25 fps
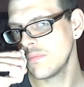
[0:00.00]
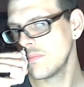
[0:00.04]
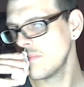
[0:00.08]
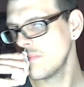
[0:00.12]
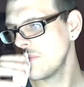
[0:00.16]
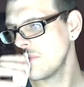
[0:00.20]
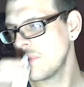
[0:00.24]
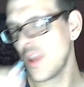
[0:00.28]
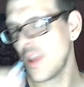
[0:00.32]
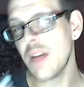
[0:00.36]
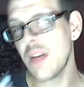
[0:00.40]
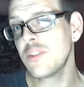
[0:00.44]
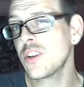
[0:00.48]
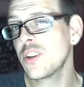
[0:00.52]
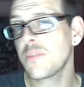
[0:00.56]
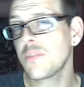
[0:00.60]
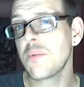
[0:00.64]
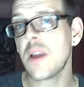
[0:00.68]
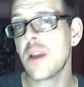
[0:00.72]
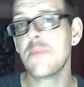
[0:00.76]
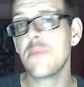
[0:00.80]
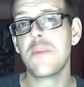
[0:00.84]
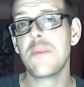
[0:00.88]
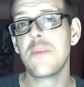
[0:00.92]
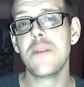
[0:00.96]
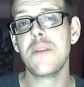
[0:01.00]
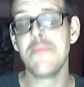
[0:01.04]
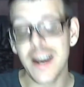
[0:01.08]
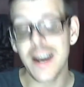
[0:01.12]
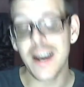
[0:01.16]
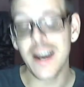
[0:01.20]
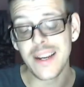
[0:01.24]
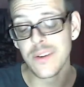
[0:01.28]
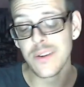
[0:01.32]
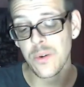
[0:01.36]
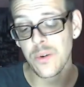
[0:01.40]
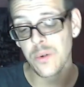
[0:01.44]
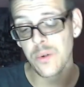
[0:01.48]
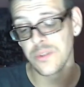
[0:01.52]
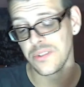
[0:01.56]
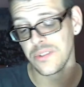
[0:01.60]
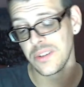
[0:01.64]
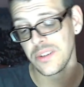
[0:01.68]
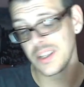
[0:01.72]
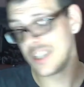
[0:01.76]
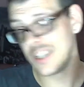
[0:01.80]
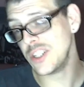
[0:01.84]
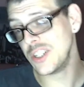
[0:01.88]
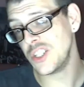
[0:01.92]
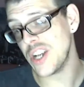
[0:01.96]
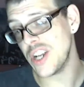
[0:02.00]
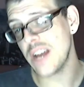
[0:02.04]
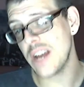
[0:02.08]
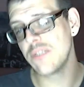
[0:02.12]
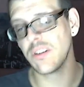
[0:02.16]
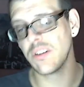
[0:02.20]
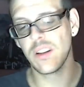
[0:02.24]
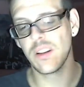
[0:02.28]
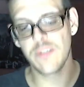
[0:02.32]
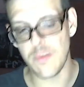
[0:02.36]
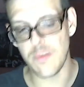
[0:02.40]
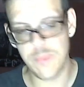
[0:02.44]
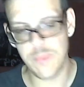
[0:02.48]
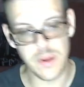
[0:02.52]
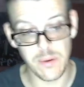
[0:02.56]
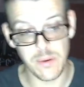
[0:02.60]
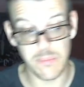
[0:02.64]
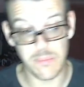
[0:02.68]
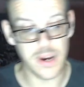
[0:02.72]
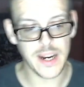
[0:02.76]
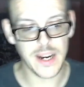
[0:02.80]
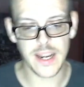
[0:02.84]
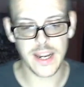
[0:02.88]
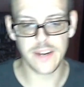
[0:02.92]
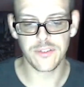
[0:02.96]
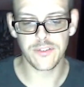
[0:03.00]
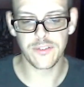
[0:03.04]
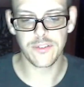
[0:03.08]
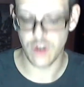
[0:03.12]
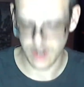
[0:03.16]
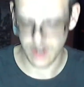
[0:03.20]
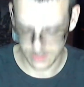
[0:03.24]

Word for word: But that just might be my nose in general. Other people might get a stronger